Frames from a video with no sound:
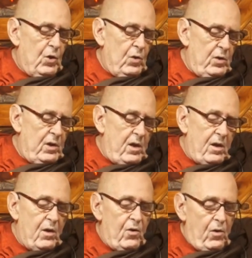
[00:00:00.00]
Good,
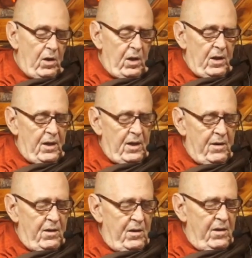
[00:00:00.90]
good
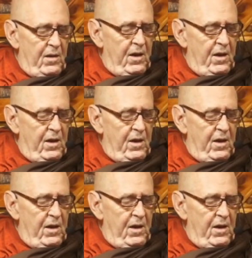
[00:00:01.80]
Ananda,